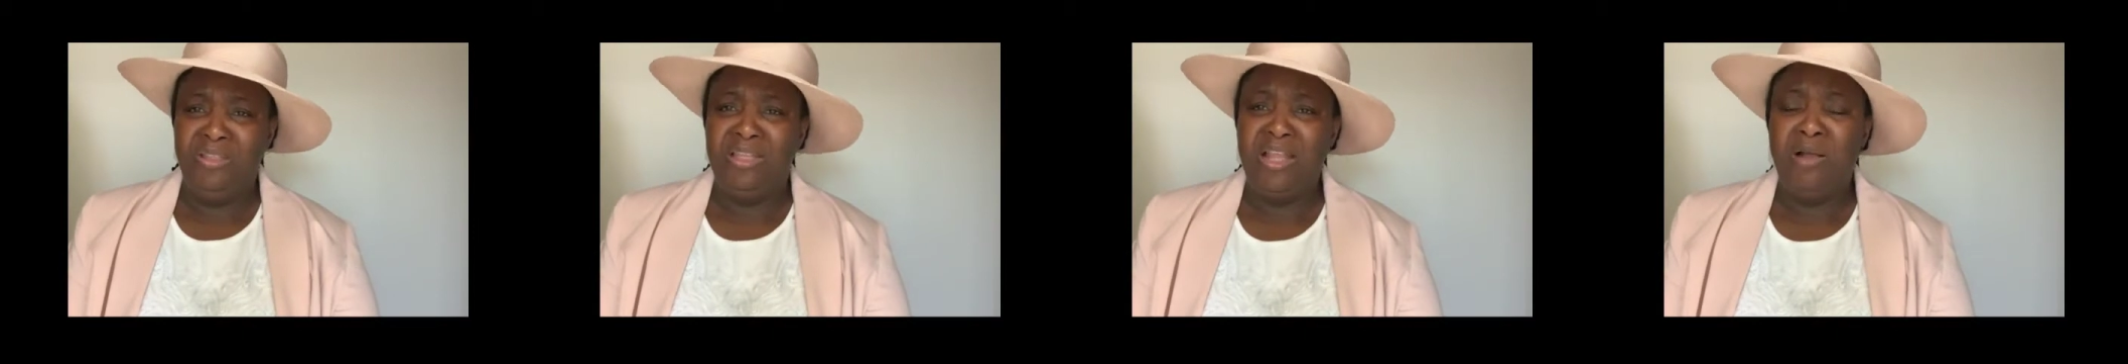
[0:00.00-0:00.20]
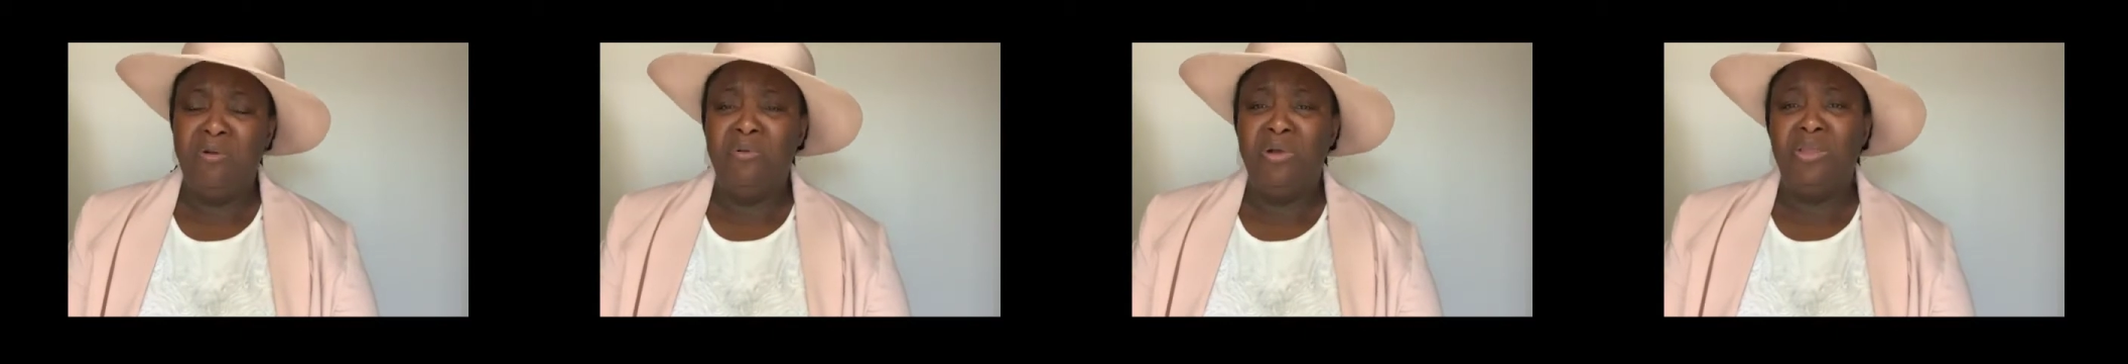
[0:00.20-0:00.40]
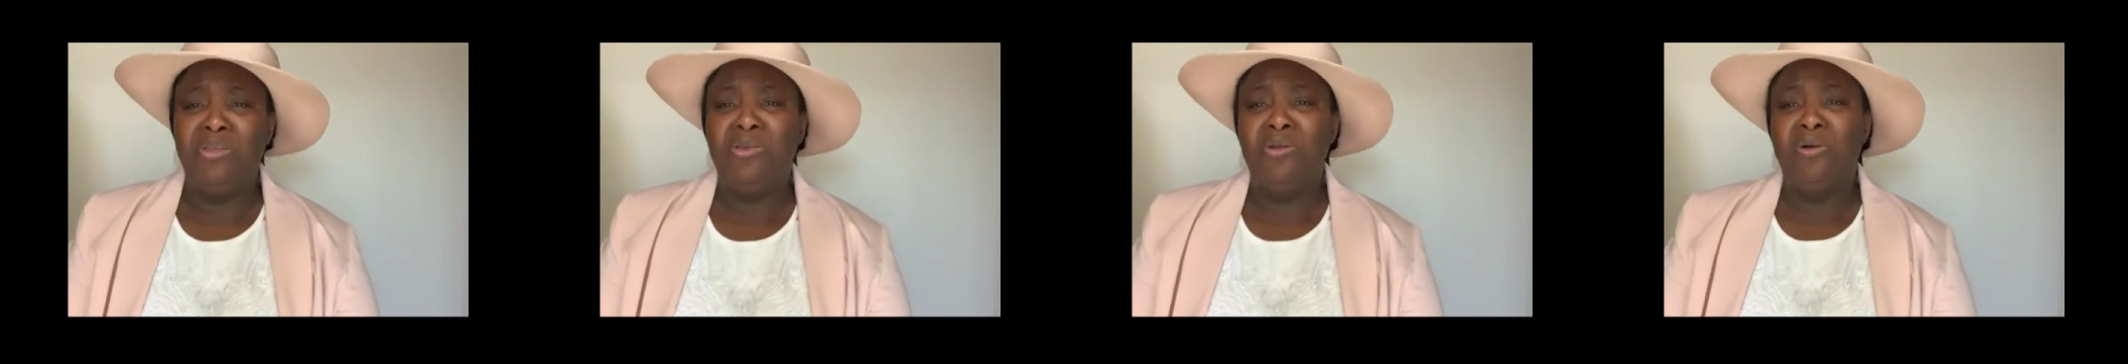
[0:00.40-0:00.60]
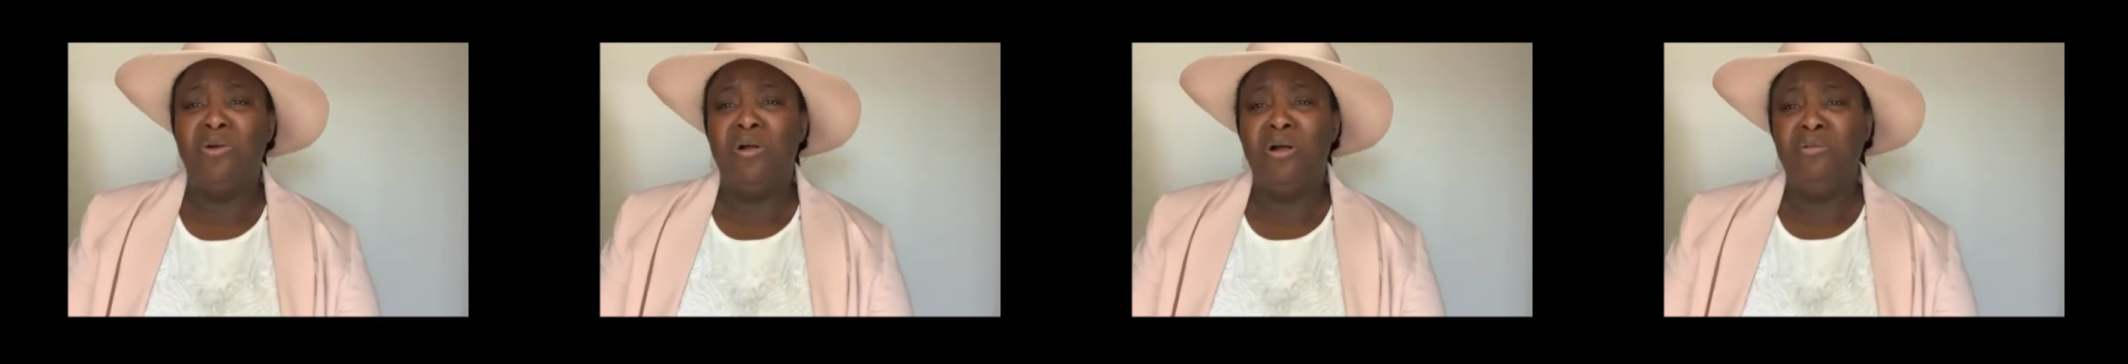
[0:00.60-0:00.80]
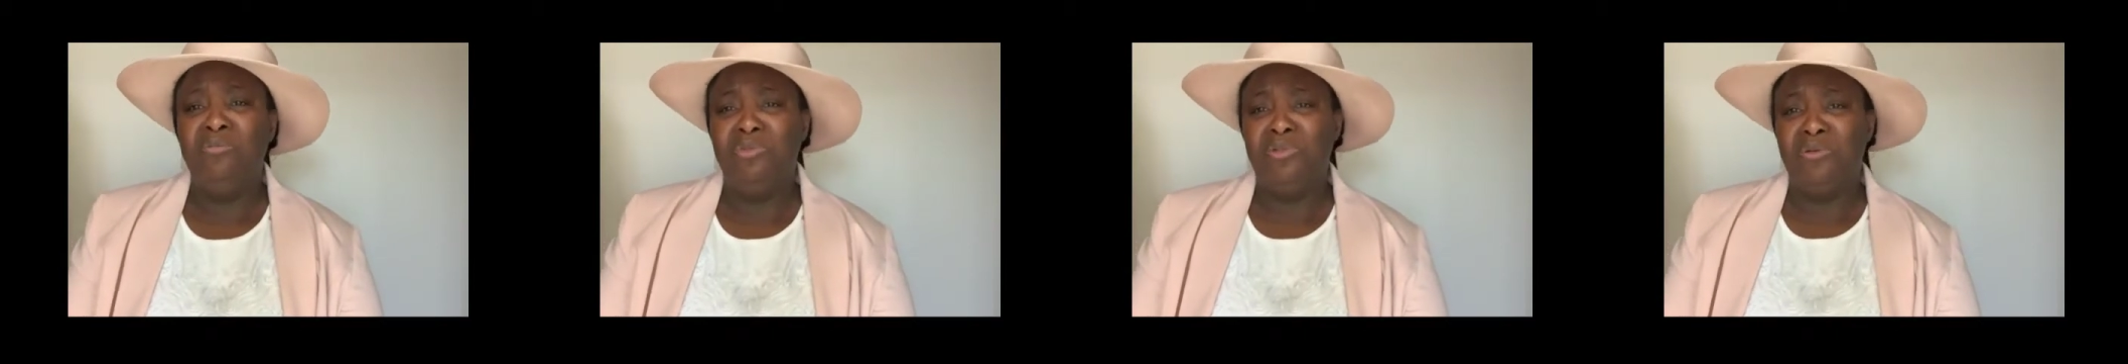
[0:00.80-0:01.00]
that when you
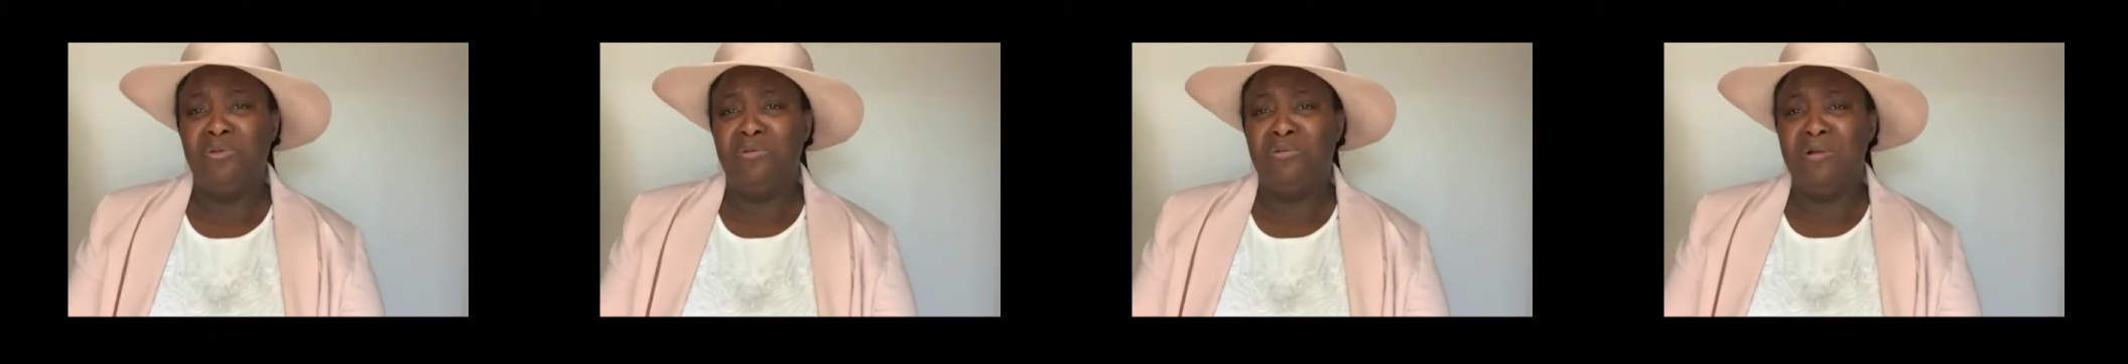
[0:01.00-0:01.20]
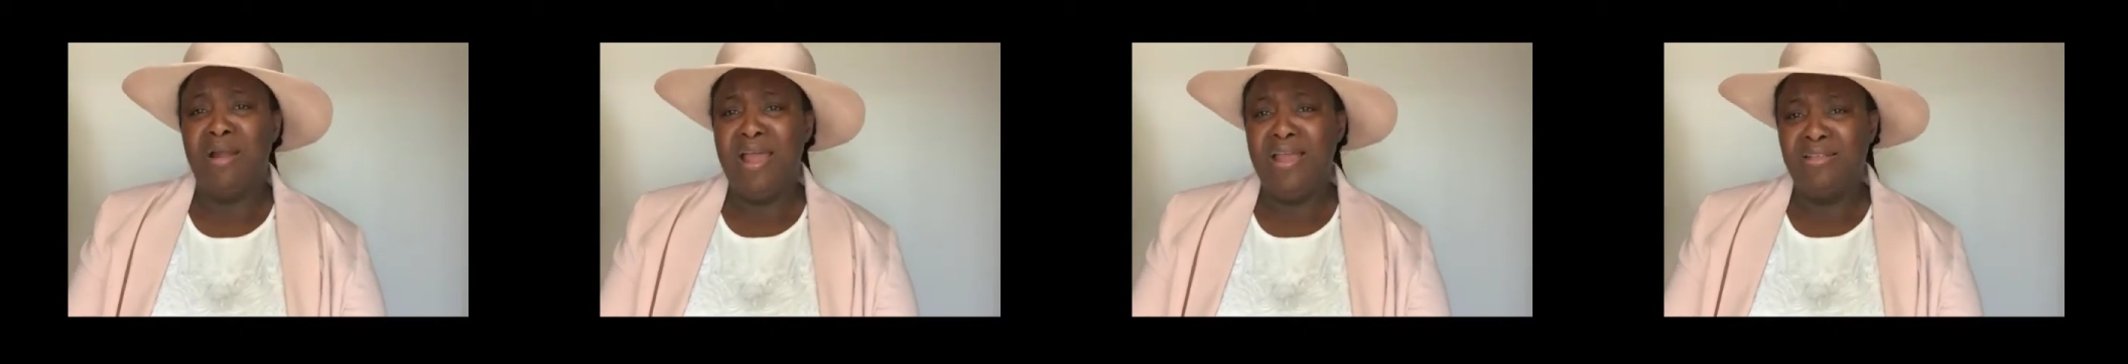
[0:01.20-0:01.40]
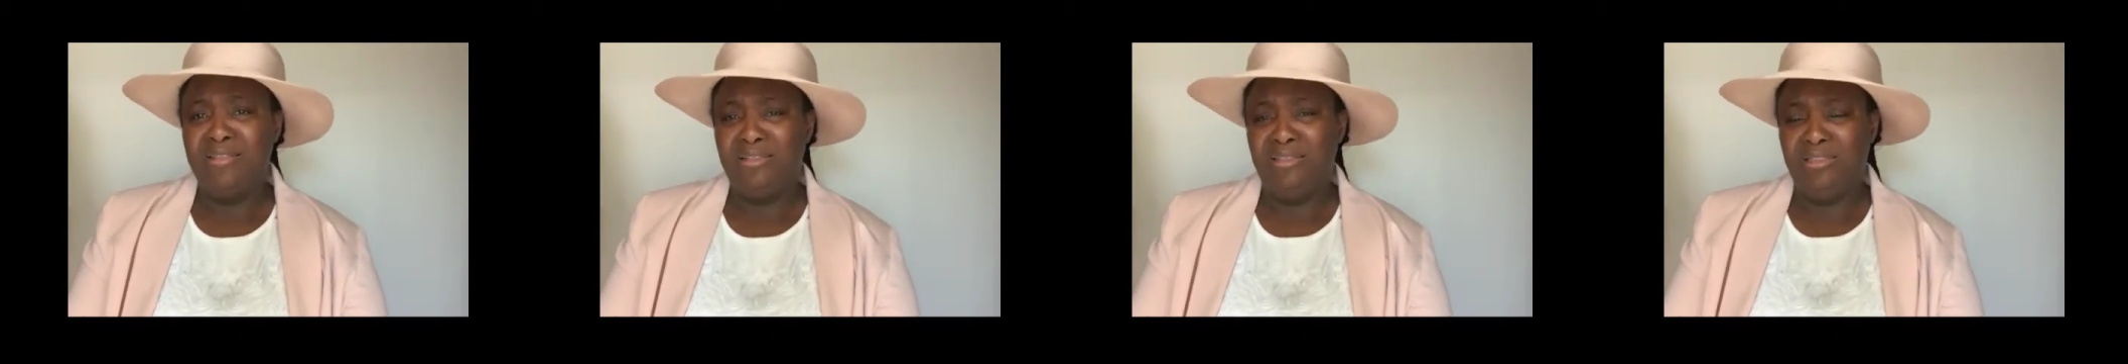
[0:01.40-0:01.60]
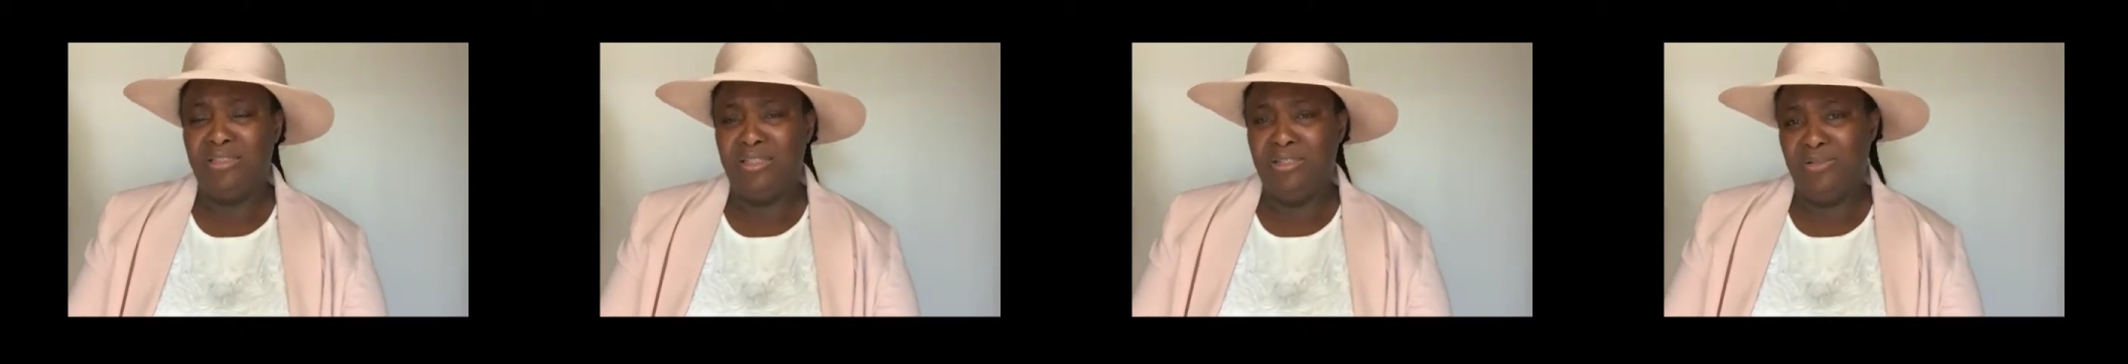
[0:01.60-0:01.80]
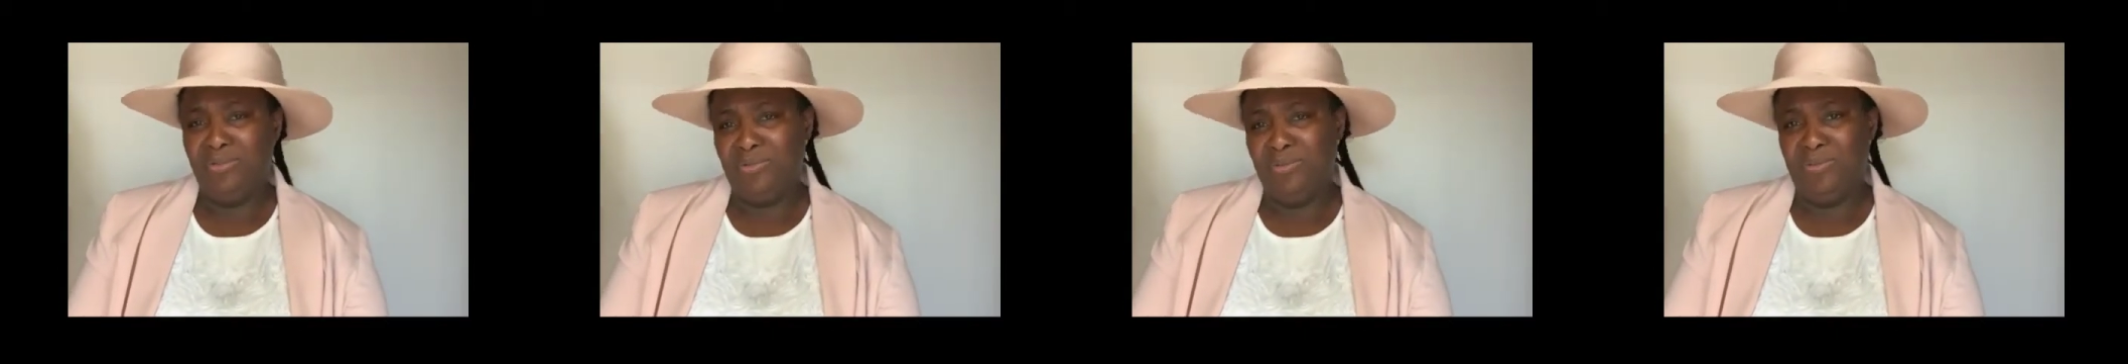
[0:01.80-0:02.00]
come to Christ
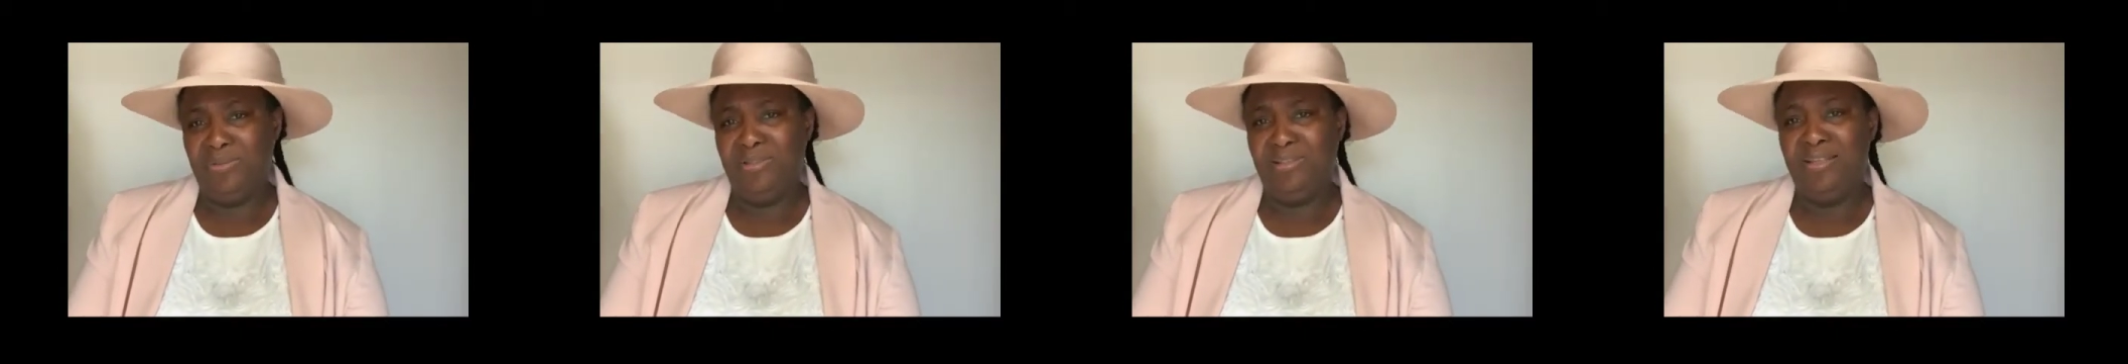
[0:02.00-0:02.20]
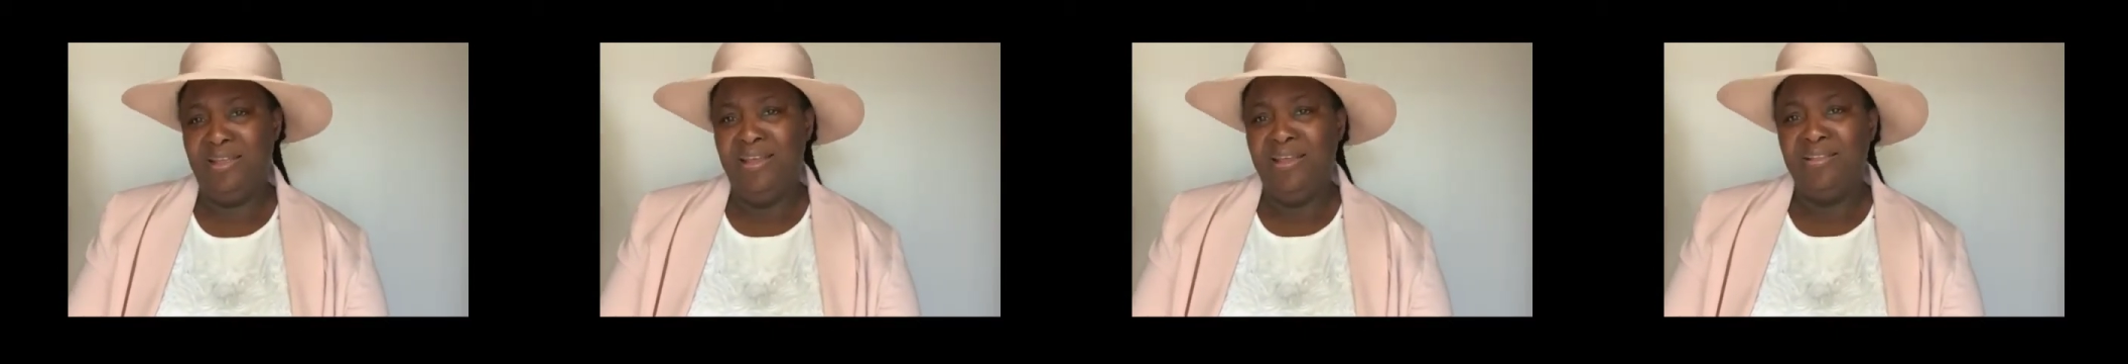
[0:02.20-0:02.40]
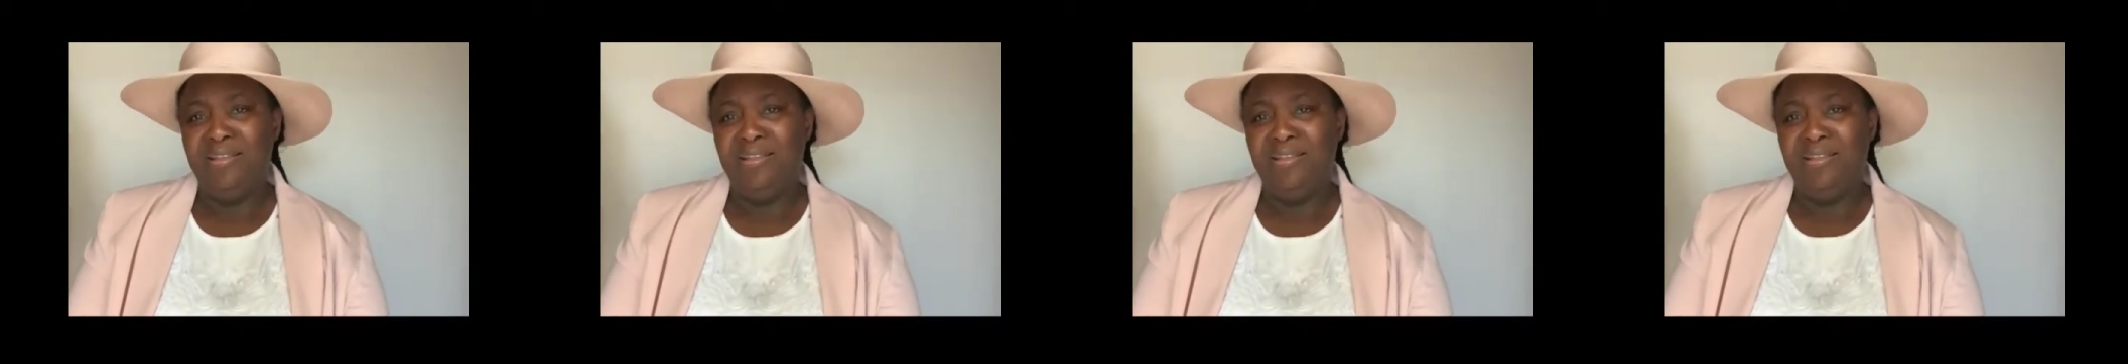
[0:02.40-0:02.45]
Jesus,